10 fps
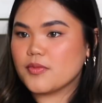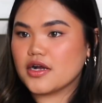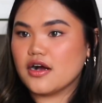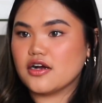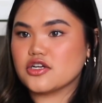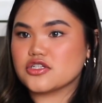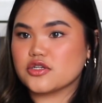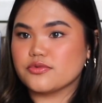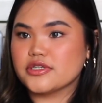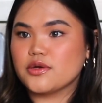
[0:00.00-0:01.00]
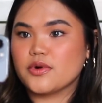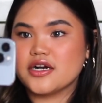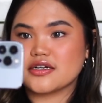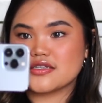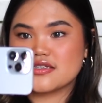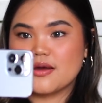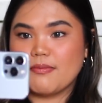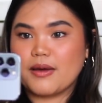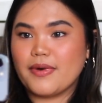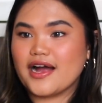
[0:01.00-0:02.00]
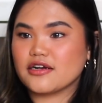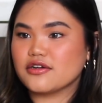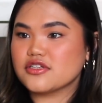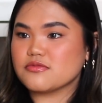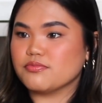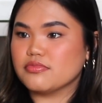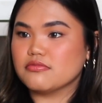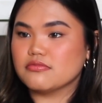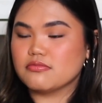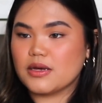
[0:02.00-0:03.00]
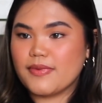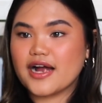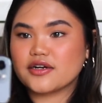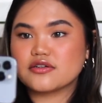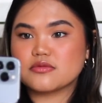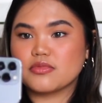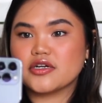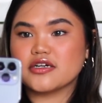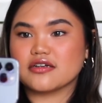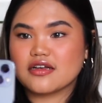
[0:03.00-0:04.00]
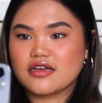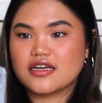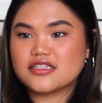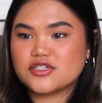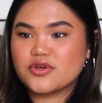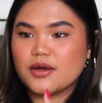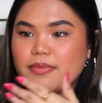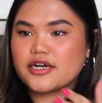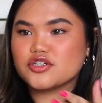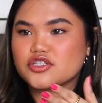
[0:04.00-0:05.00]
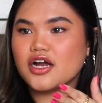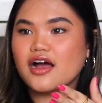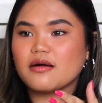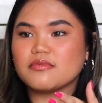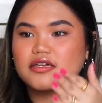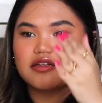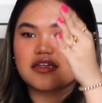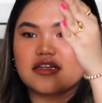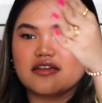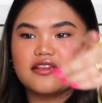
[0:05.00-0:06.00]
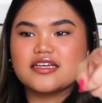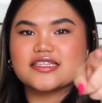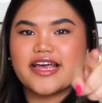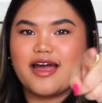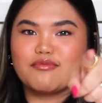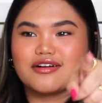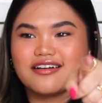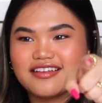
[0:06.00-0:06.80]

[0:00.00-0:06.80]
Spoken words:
my gosh, it really works. My background is blurred. It's doing a better job than this camera.